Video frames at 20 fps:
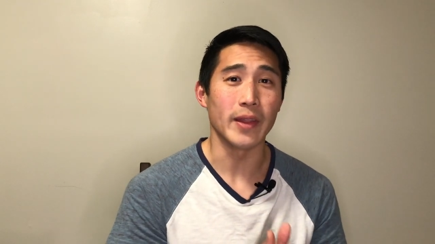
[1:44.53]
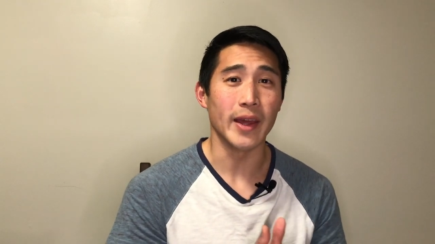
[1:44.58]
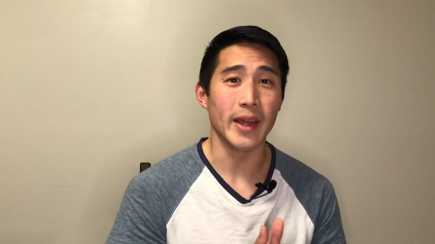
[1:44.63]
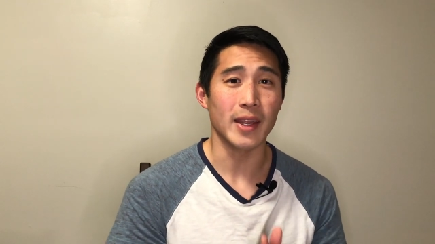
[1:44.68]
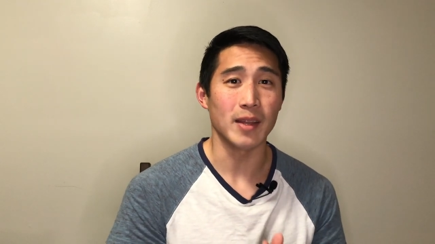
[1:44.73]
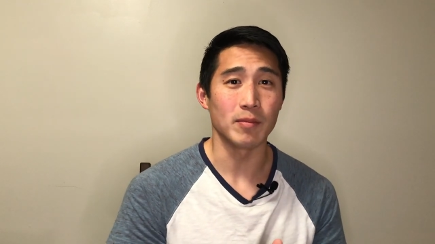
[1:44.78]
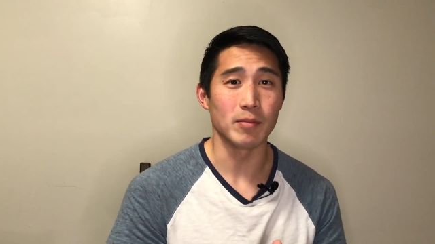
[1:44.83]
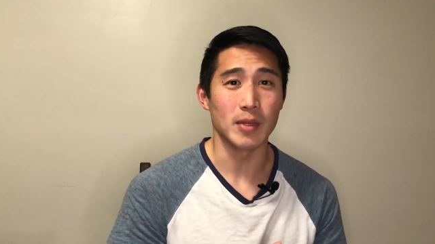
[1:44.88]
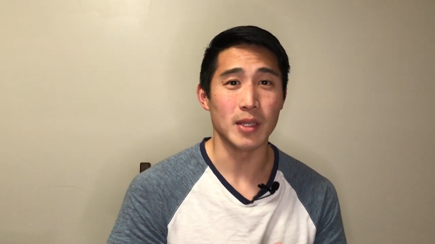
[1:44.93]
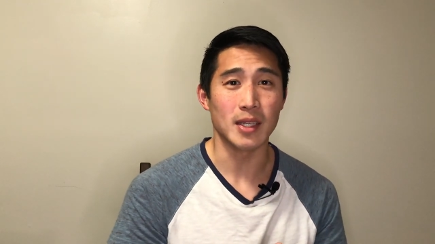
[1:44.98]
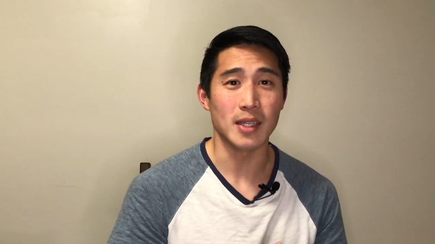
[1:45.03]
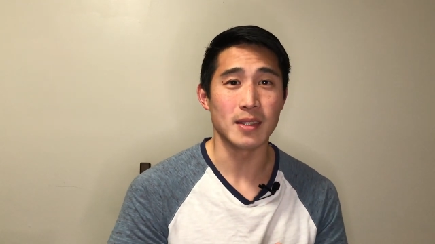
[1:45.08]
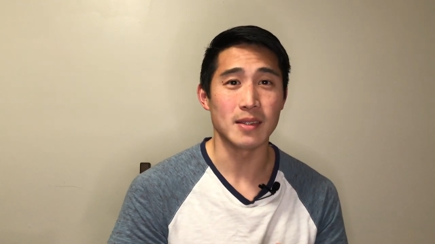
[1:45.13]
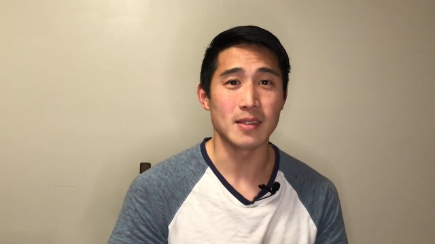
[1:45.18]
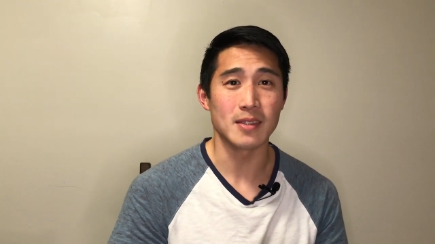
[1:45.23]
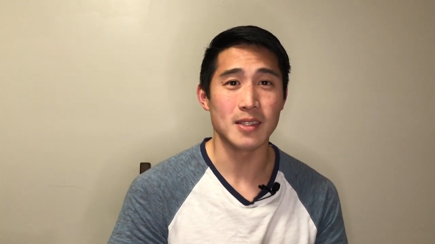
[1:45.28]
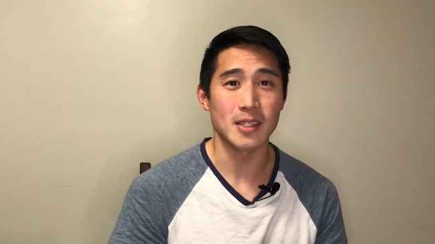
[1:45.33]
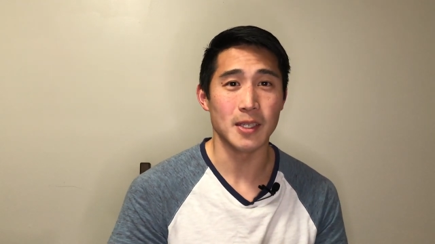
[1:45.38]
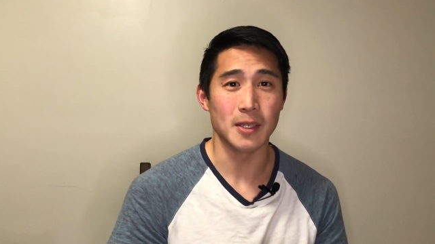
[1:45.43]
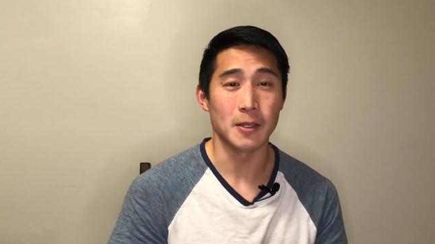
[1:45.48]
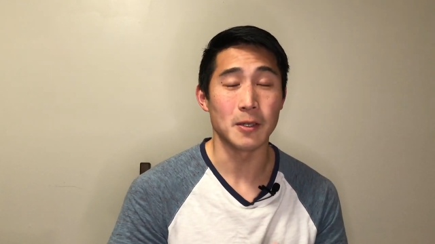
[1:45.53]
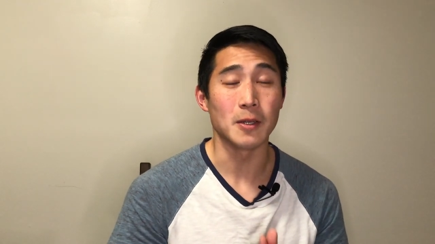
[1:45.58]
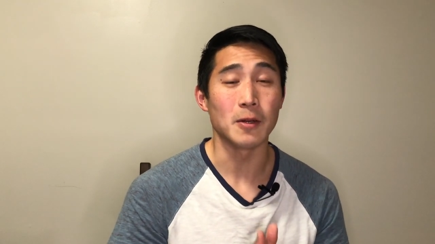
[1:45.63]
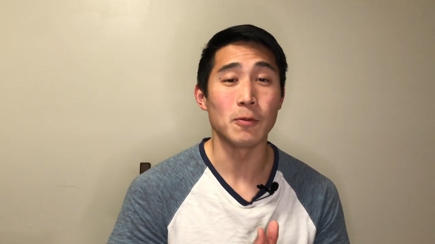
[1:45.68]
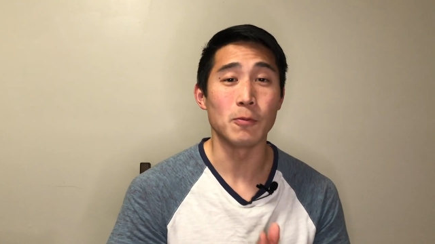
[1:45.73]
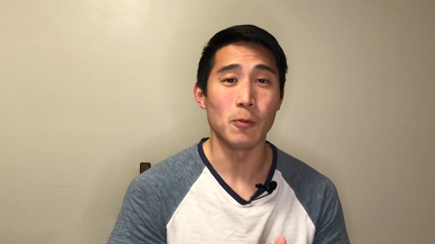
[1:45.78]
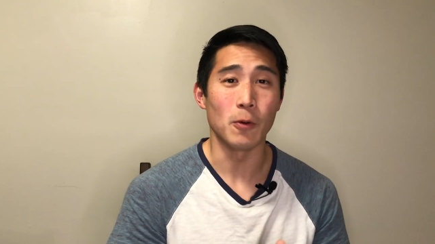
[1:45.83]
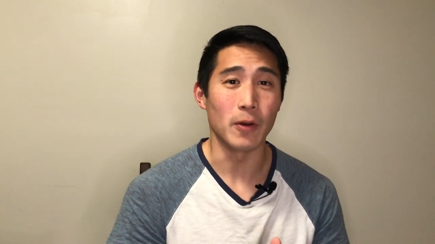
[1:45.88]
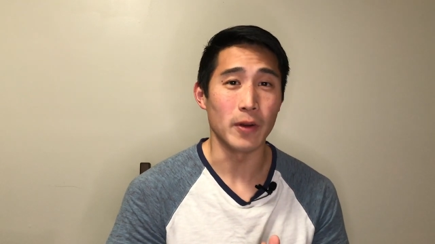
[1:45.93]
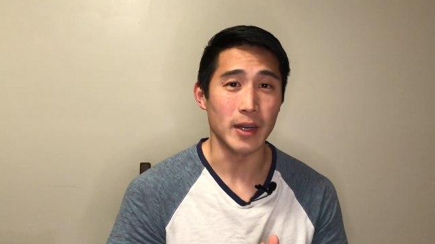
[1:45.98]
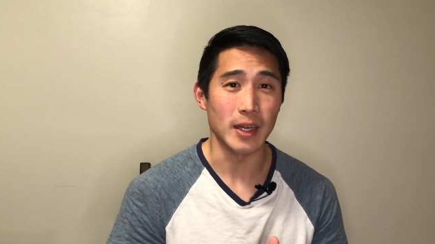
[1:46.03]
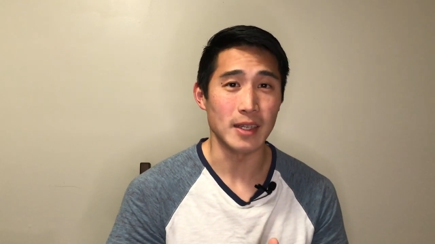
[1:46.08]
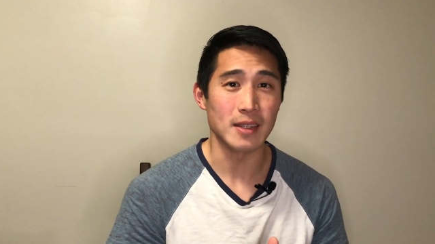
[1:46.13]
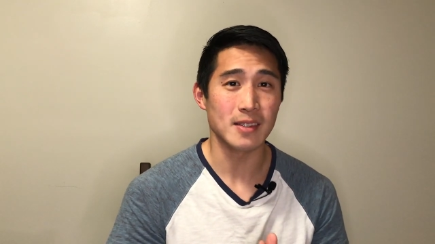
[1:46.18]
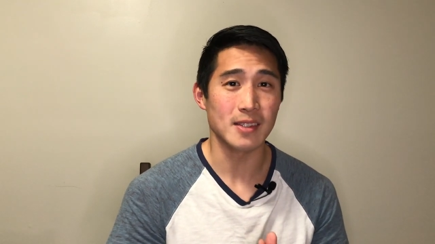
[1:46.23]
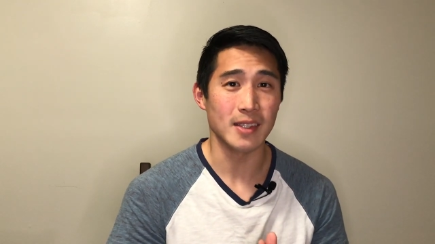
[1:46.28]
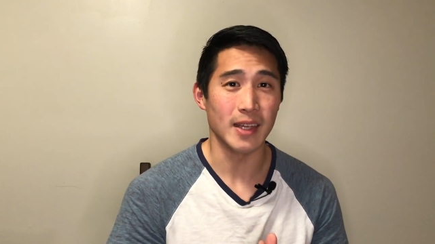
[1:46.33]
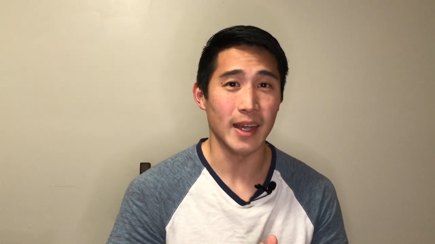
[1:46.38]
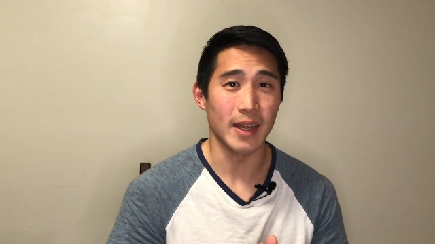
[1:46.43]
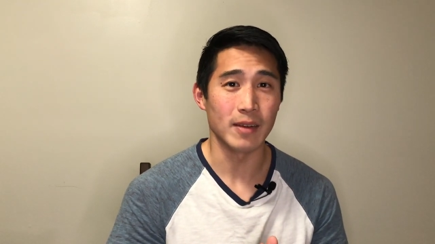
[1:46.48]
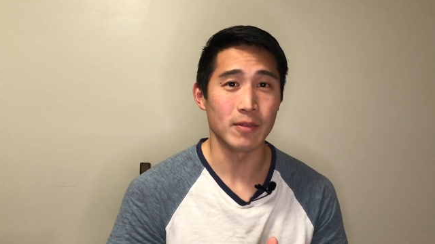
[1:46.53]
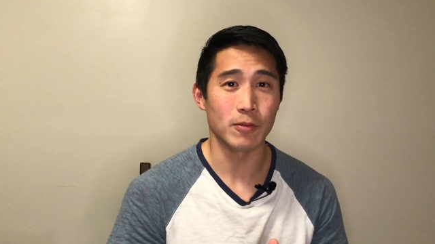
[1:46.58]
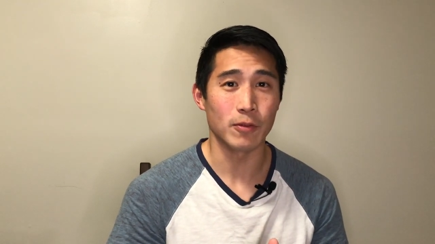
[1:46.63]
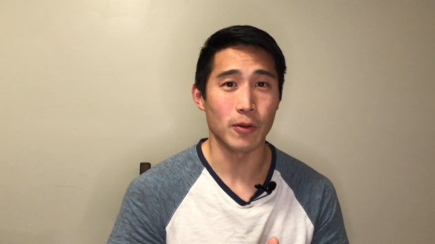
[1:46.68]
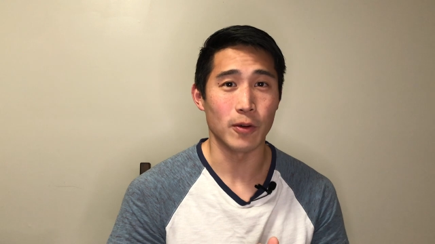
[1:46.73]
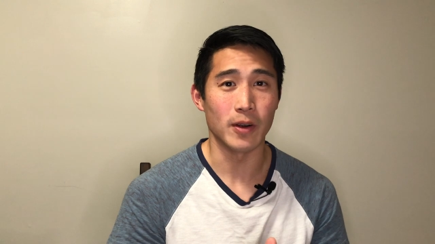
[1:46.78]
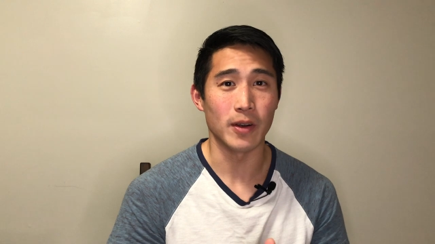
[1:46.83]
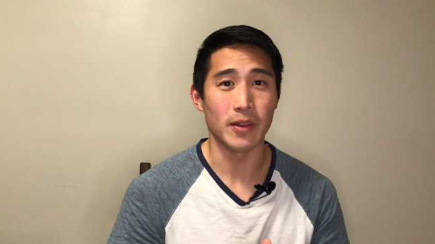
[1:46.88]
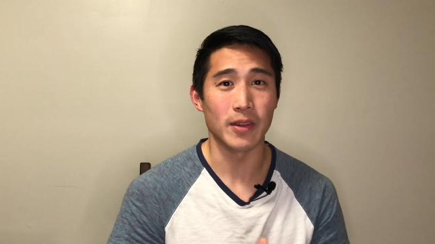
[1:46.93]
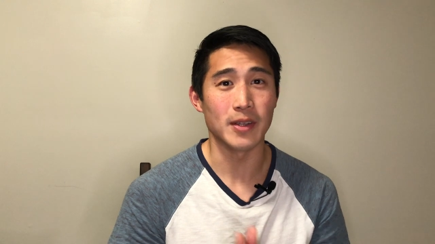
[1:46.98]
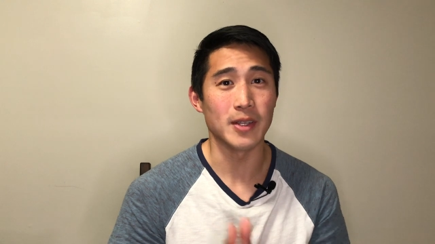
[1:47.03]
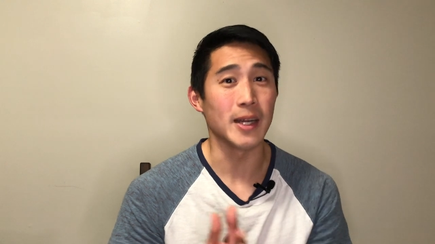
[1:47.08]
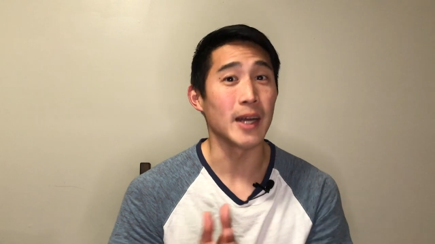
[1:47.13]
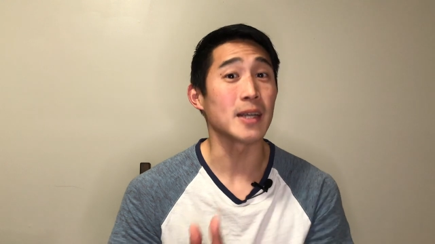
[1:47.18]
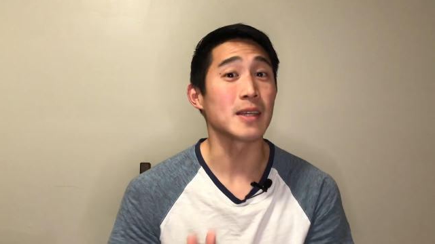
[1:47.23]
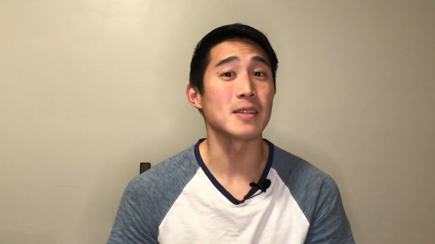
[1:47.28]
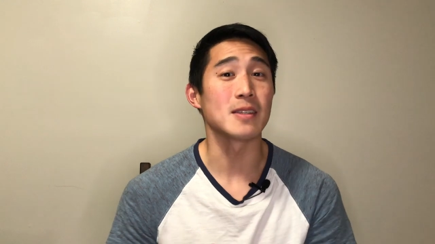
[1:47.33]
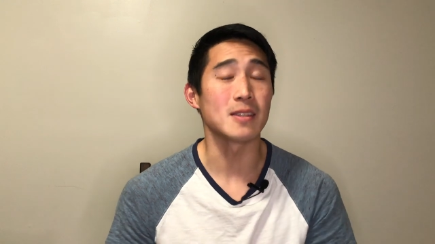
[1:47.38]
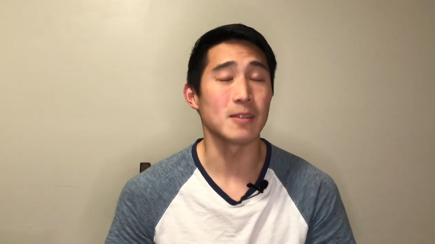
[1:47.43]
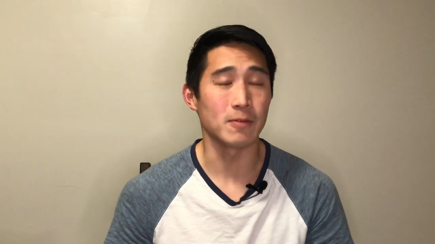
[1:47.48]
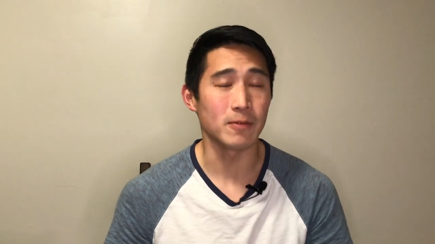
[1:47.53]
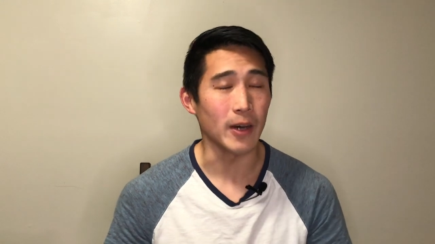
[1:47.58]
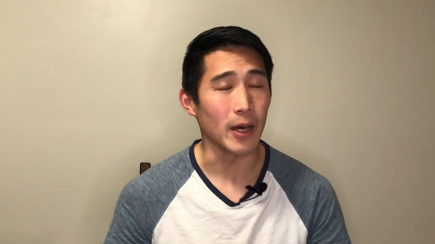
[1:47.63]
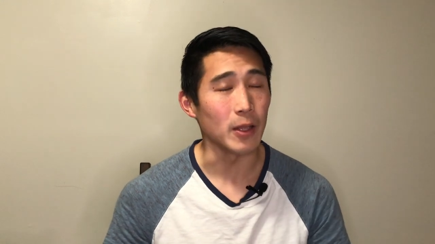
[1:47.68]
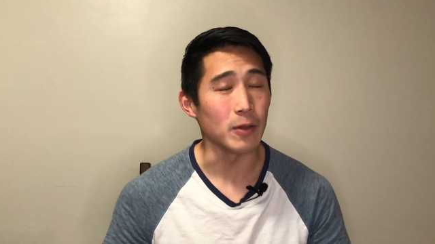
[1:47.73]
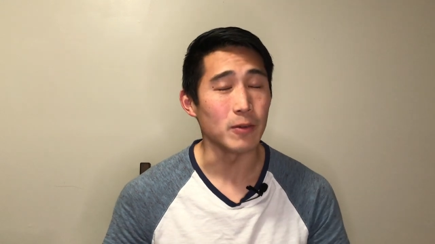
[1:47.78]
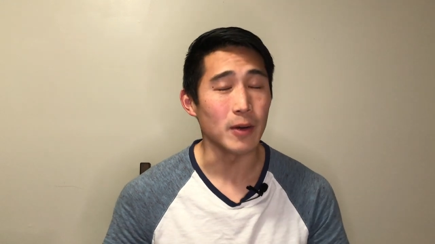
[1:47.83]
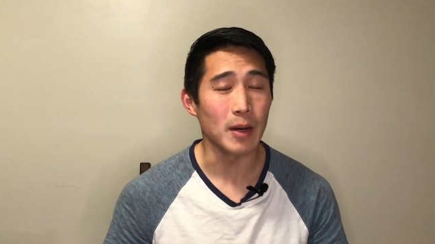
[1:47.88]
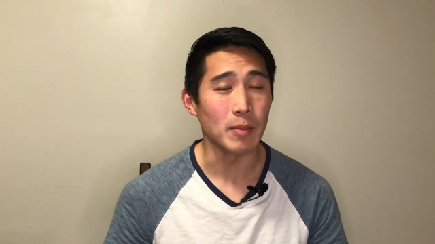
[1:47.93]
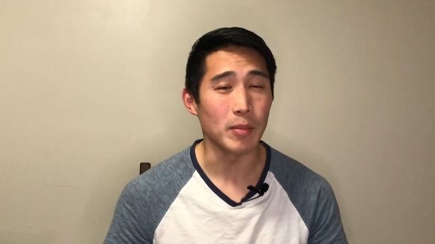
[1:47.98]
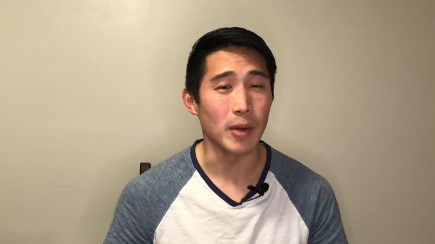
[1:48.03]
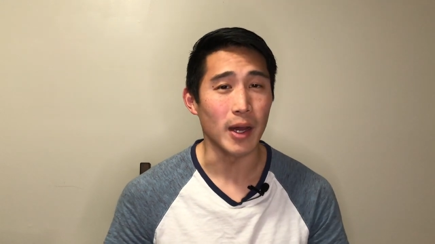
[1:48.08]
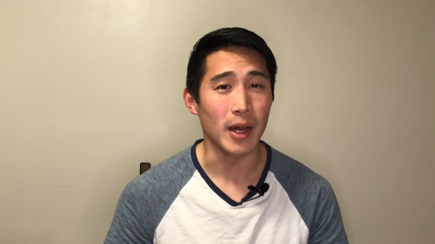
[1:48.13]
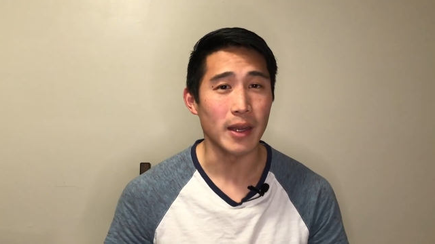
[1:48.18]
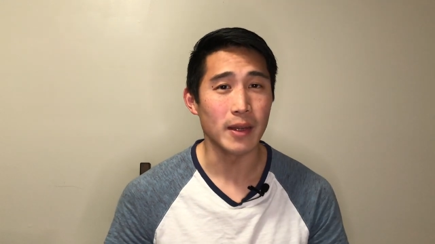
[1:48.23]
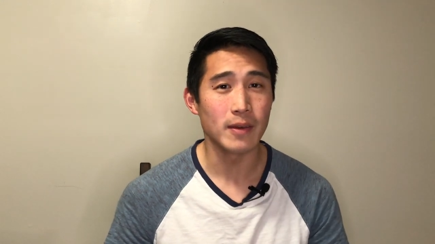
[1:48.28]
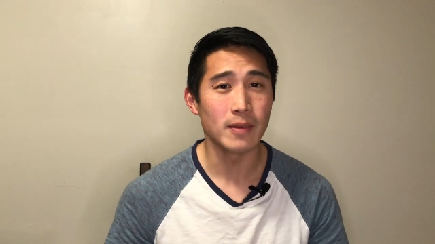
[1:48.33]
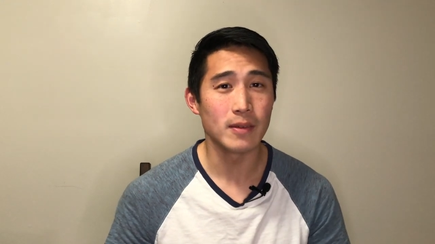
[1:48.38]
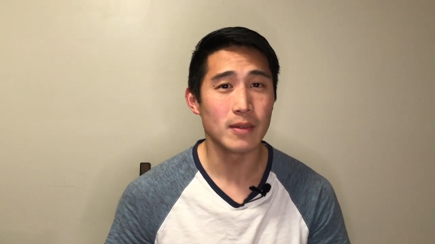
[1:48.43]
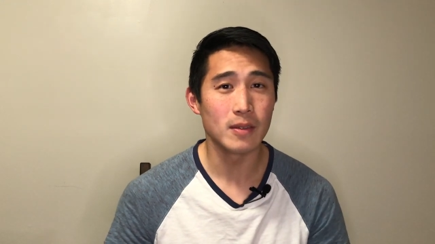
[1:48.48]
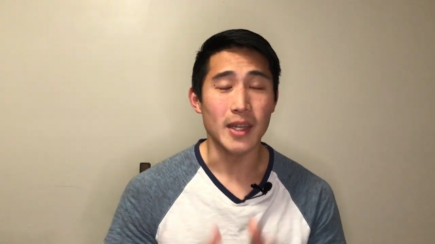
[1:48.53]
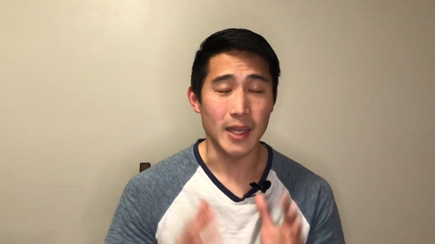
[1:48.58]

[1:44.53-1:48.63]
that can be considered a warning sign for the doctors to follow up on.